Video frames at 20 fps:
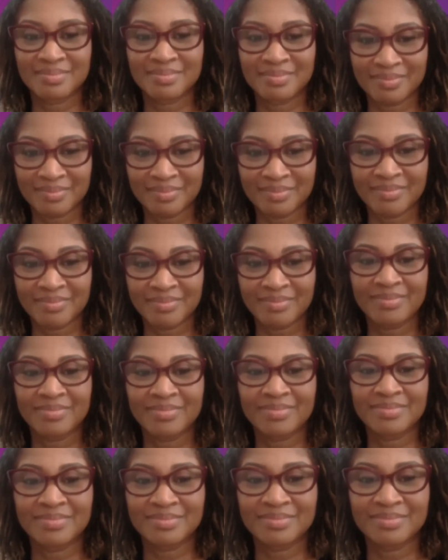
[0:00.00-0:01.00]
increase
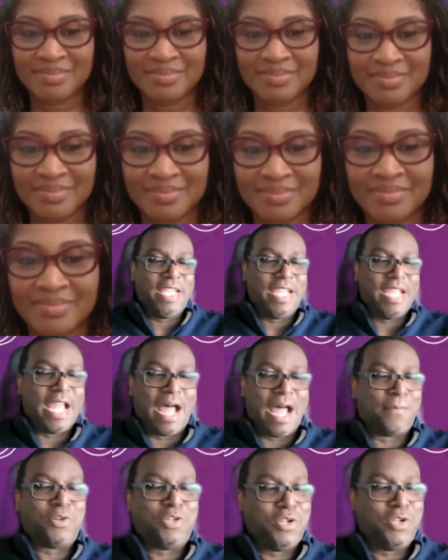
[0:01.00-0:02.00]
not only the
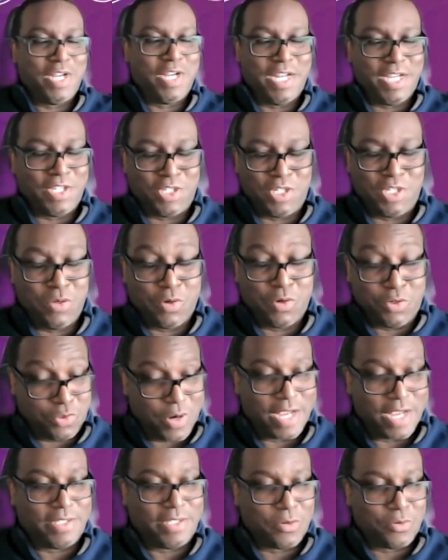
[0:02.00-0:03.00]
opportunities to
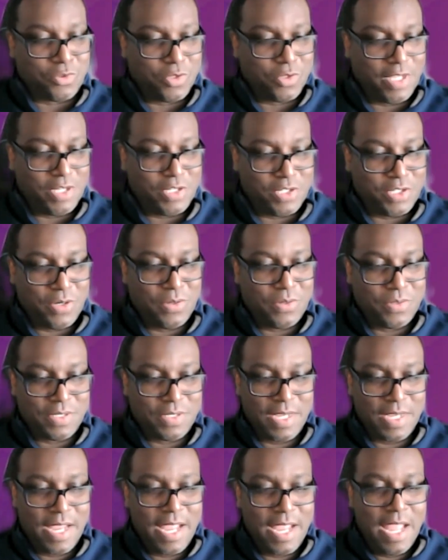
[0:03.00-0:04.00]
address social
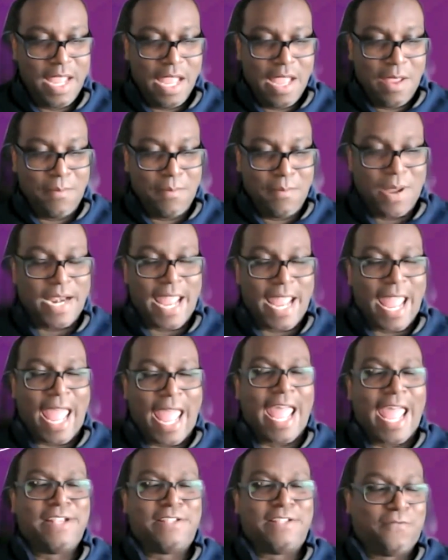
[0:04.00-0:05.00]
issues, but
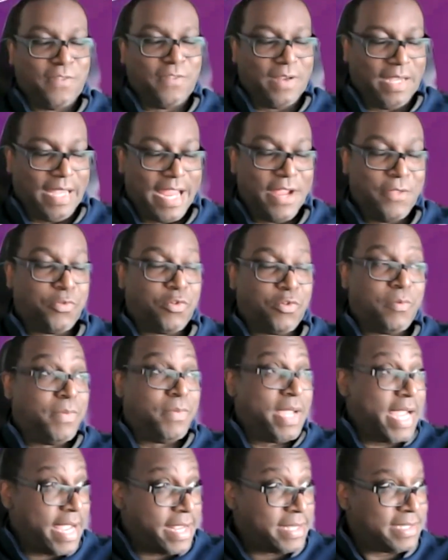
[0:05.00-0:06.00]
as
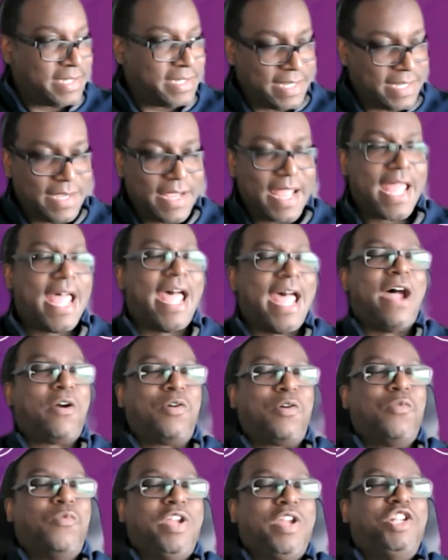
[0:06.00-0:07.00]
philanthropists, how
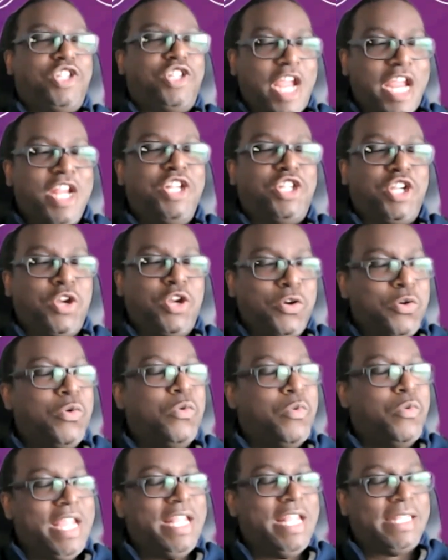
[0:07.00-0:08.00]
are we changing
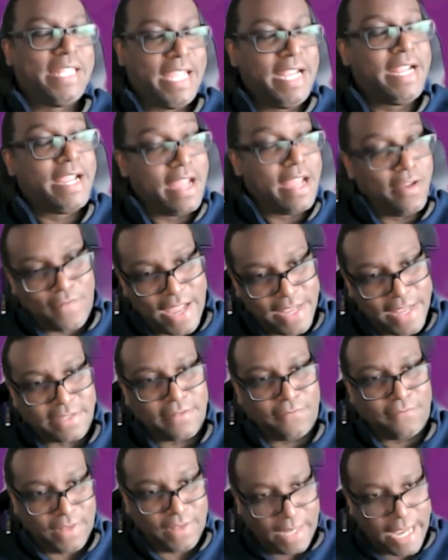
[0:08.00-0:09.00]
who we think of
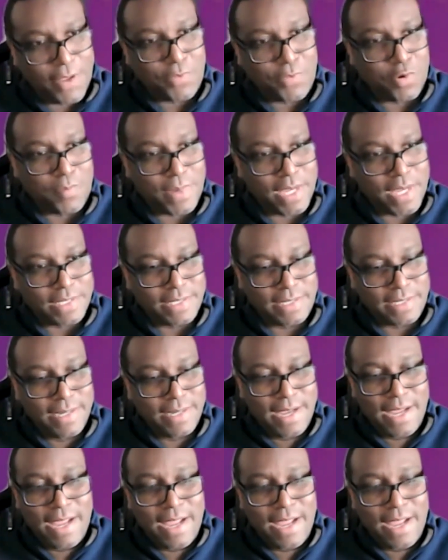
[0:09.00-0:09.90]
as a philanthropist?